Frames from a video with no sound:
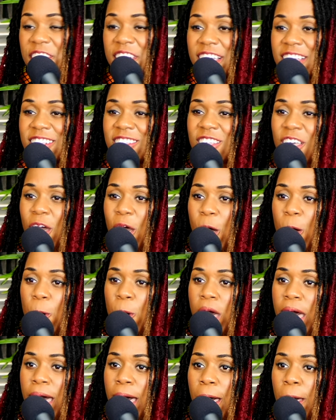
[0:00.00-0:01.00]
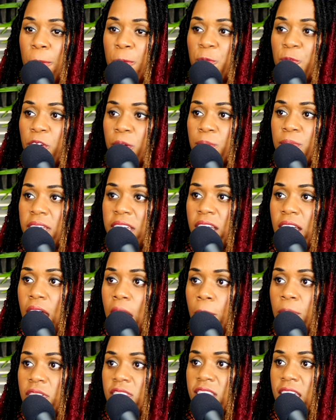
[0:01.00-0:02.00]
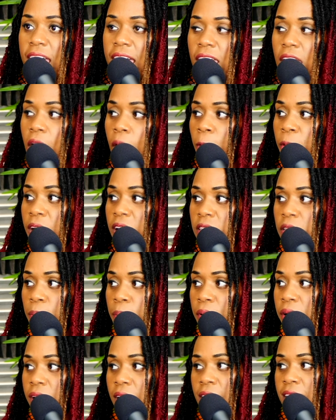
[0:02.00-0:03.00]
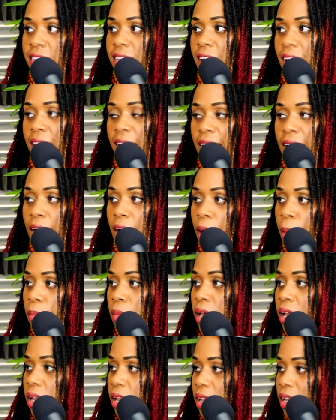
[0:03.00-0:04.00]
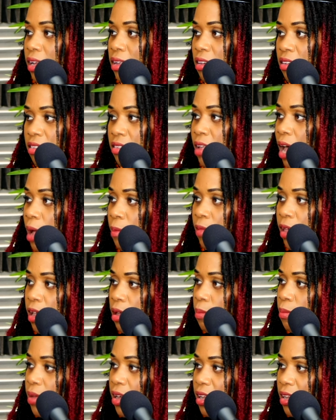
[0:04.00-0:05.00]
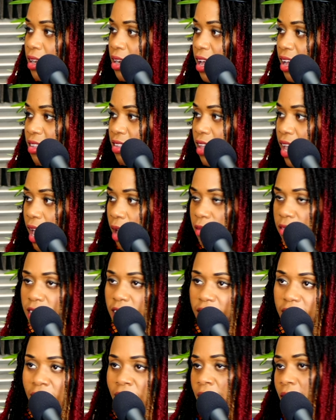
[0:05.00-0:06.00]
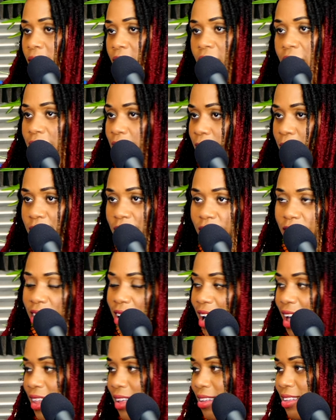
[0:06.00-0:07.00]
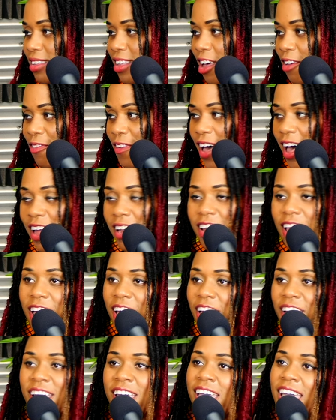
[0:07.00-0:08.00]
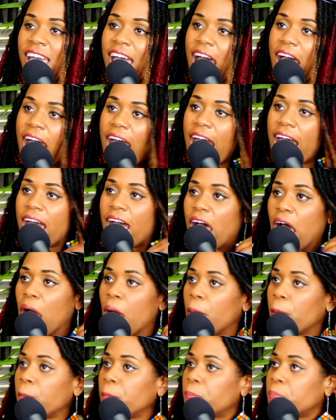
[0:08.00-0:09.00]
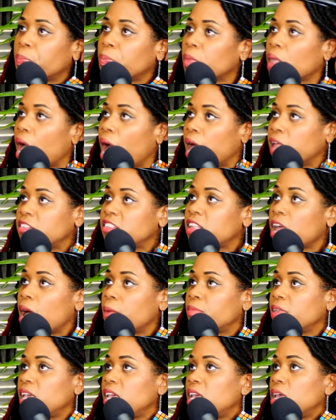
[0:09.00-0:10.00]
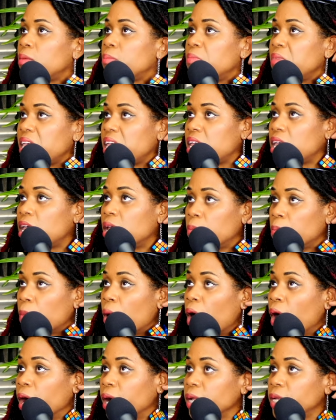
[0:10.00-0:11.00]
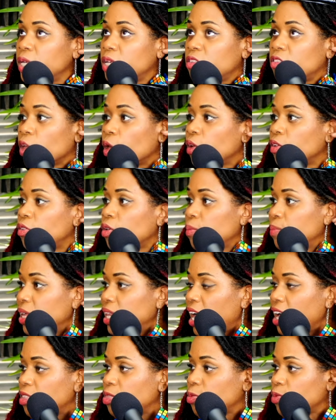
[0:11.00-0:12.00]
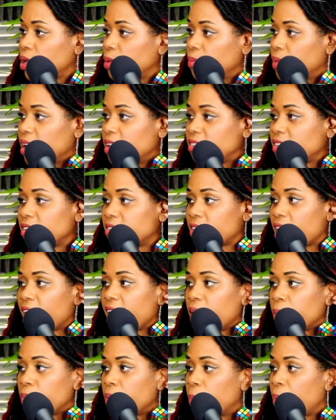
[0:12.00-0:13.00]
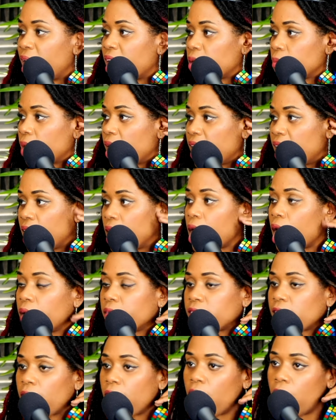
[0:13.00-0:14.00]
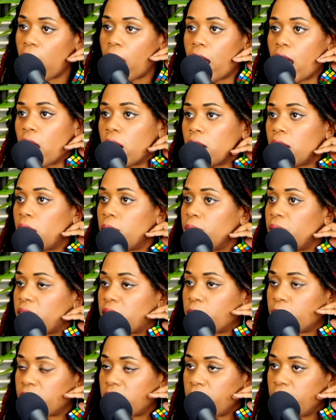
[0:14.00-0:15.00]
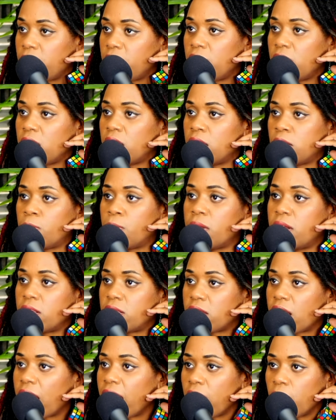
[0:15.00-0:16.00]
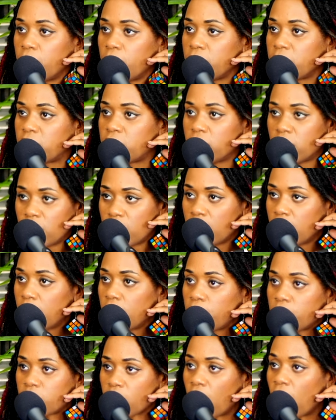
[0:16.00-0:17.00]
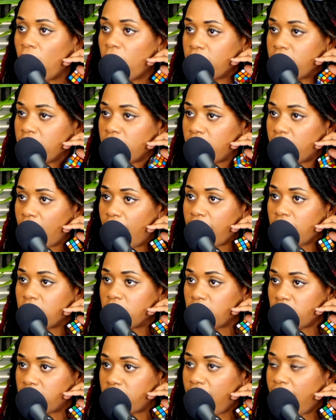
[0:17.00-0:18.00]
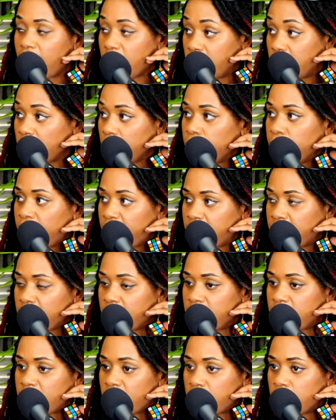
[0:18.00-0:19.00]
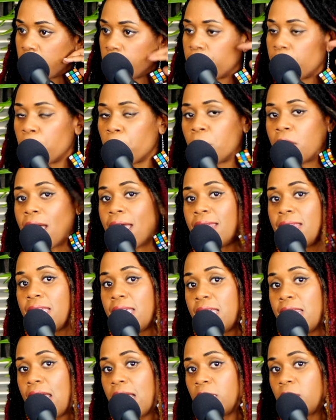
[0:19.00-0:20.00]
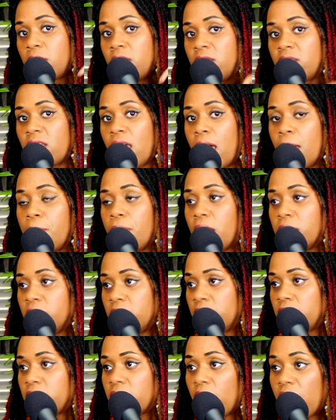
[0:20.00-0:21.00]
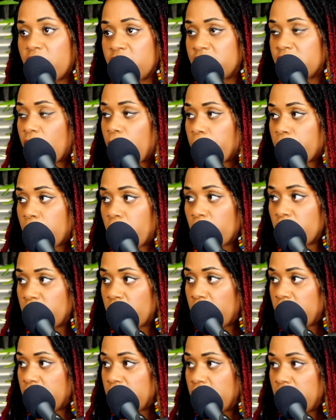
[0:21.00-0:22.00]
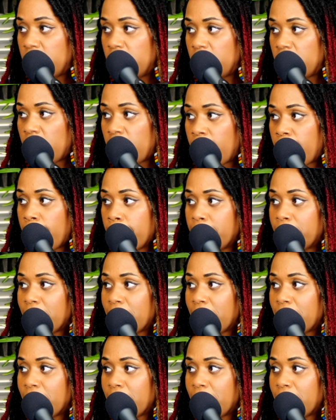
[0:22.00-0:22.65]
And so um, from there, I was like, I read the book. It's not like I immediately just stopped eating meat the next yeah. day. It was like, all right, I'm throwing all this stuff out now. Right. I um I stopped eating meat in March. So it took me like three months. It's like in the back of my head, I was like, all right, I know I'm not supposed to be eating this, but it's like, it was it was hard to like just actually make the decision. But when I did actually stop, I just, I stopped cold turkey, you know?